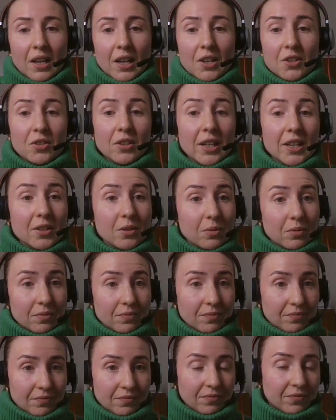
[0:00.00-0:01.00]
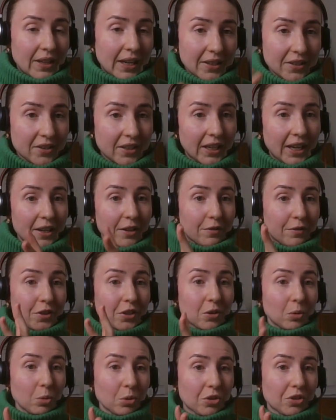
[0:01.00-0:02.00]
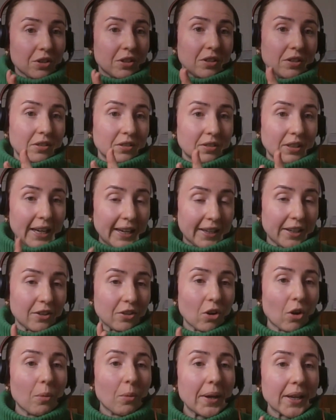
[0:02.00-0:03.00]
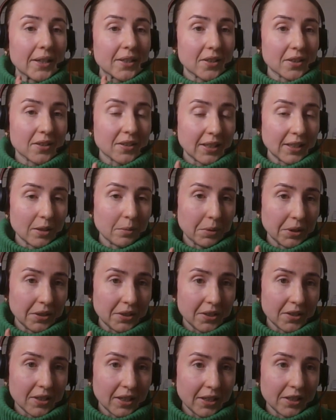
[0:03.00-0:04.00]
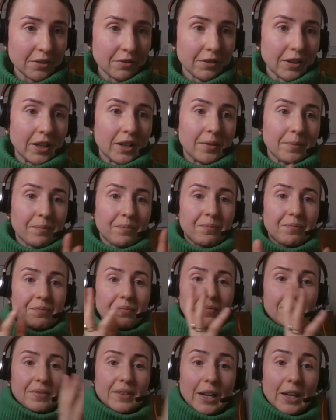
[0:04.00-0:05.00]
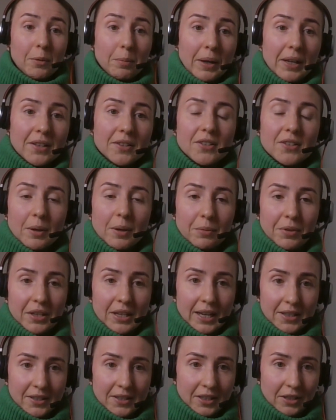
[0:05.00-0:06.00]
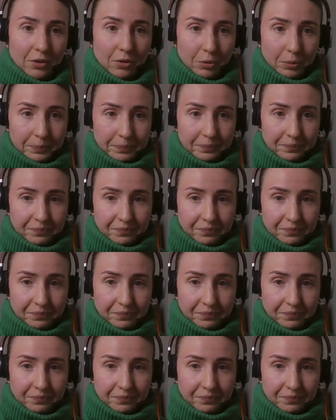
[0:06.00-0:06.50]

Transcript: So that's the kind of social, economic sustainability side of it. Now balance that with the net zero.